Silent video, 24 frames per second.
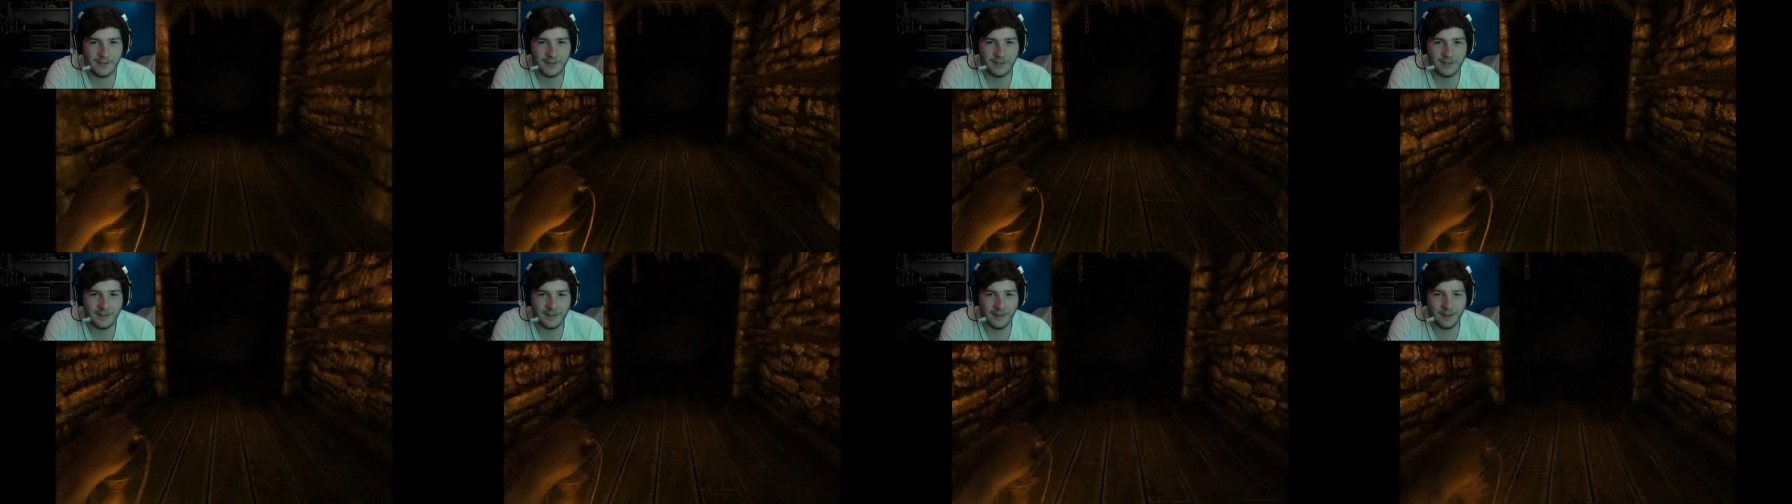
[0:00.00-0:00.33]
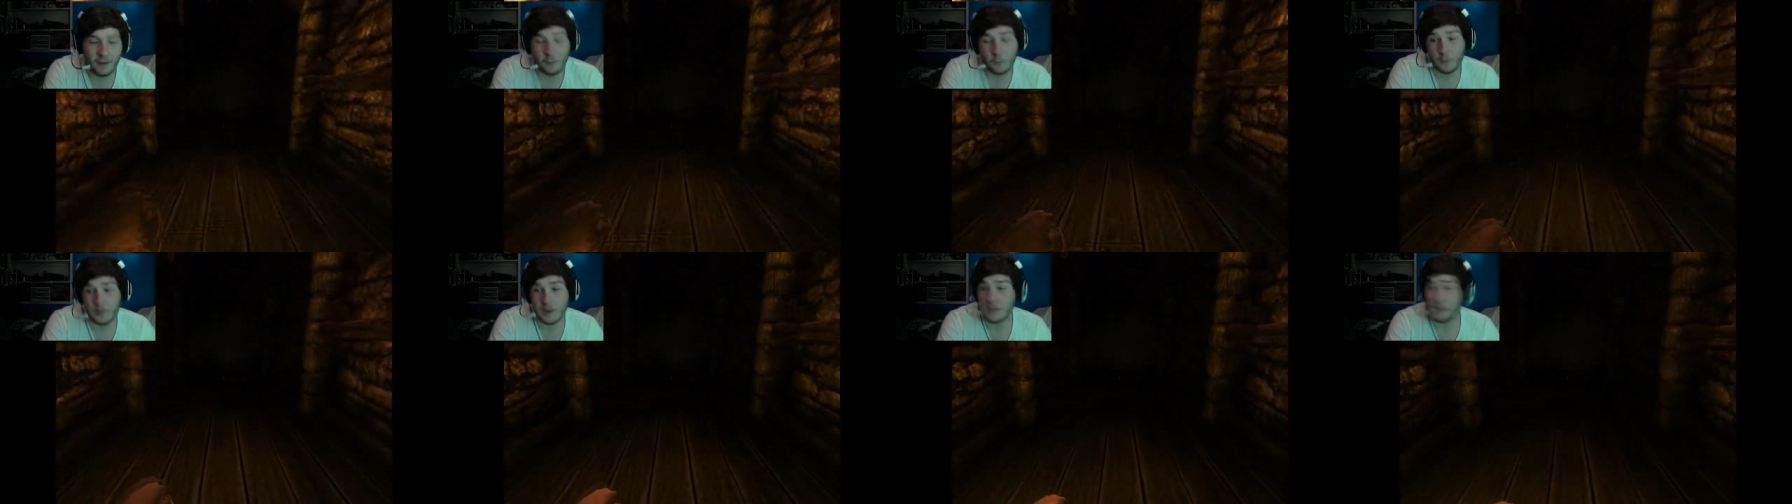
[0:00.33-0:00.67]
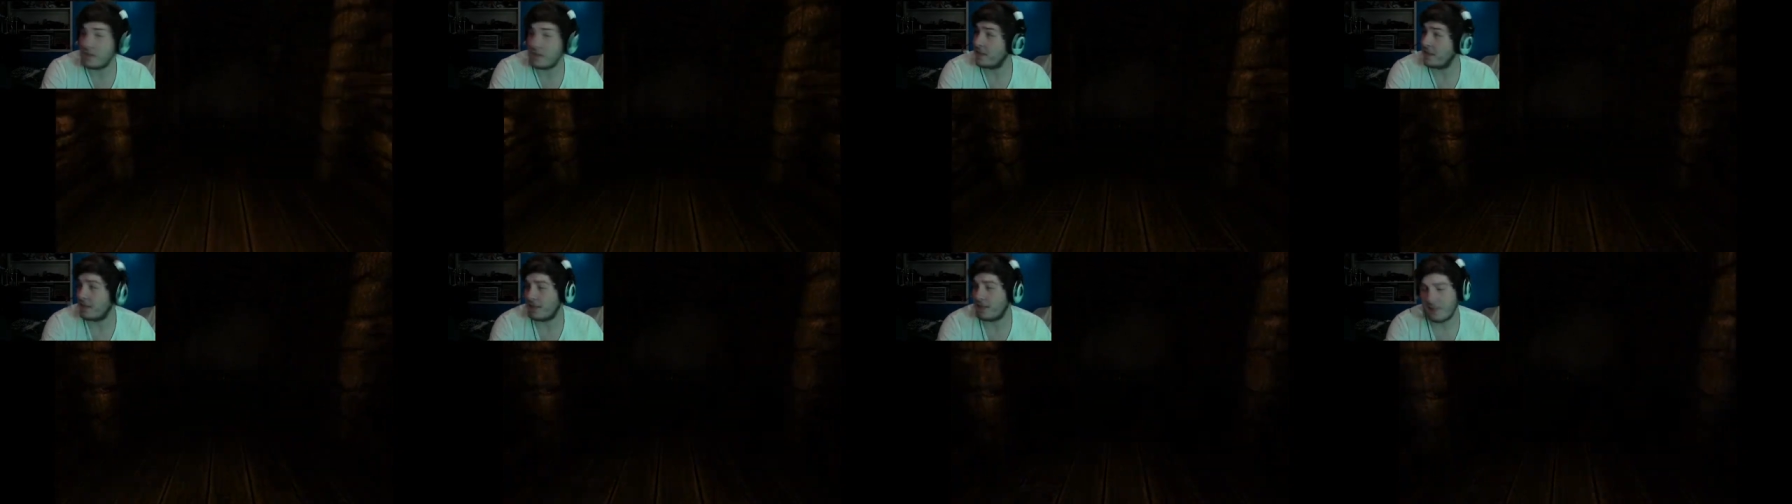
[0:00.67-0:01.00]
A week.
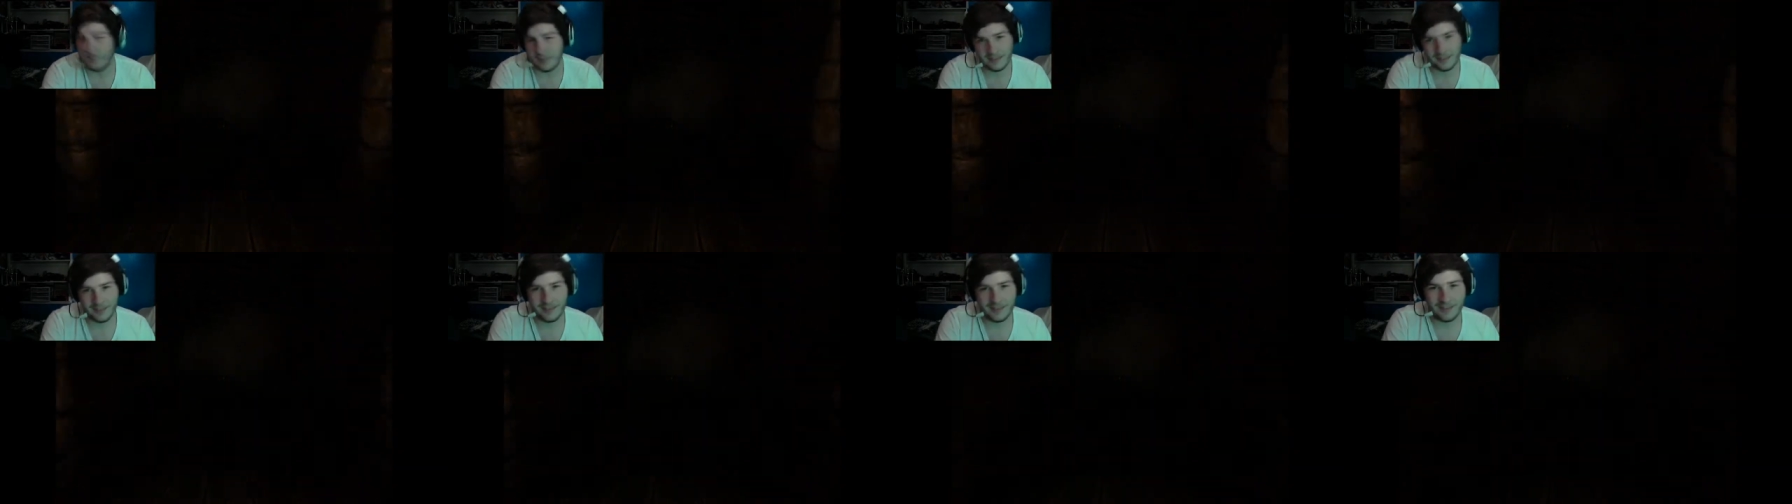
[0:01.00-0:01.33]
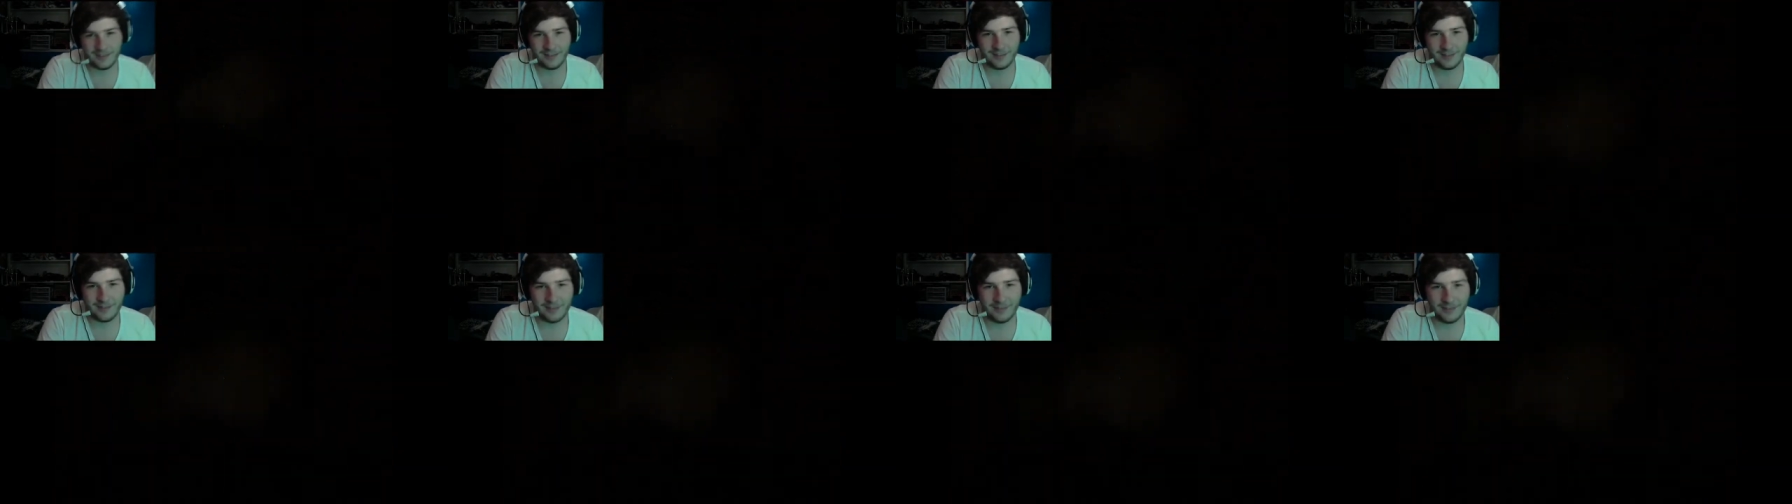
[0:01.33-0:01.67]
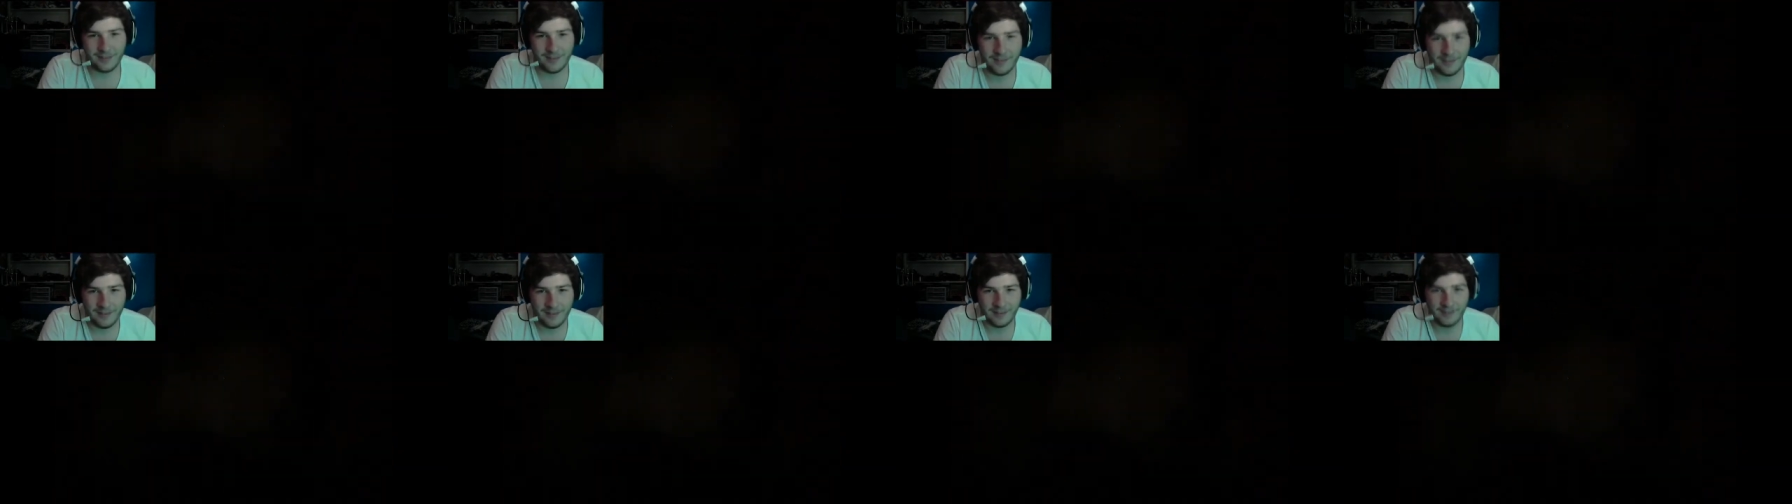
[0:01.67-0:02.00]

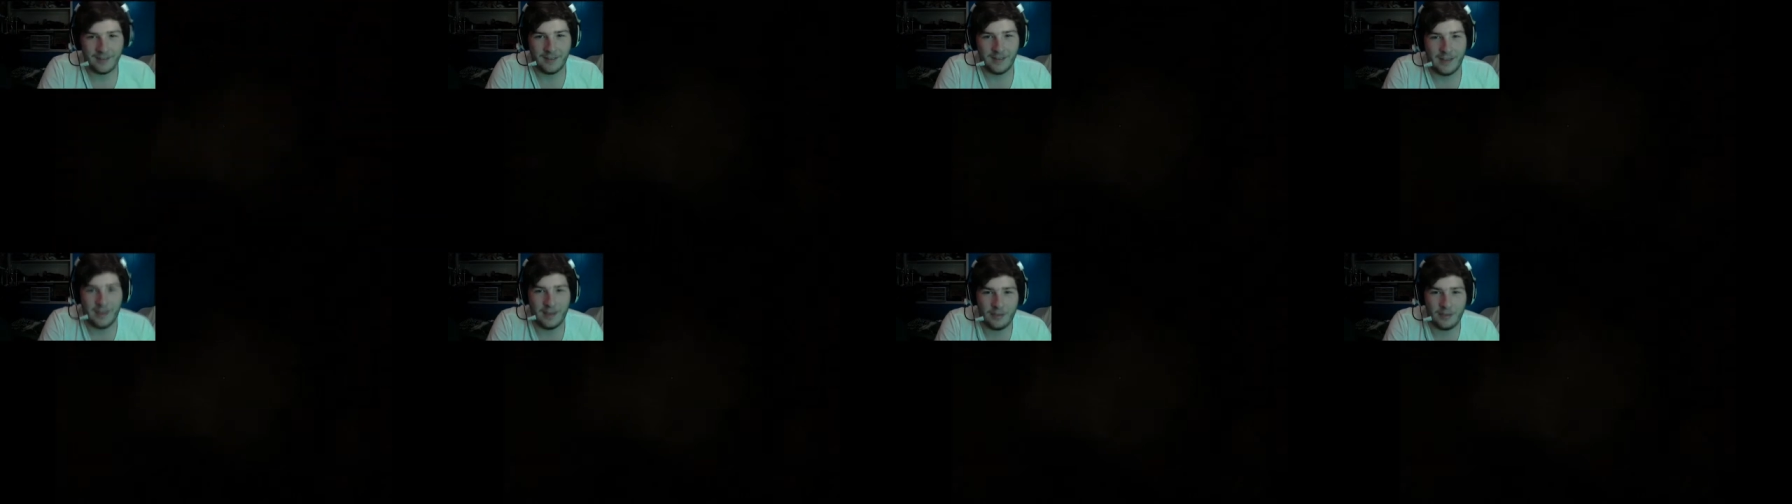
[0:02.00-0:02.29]
Actually,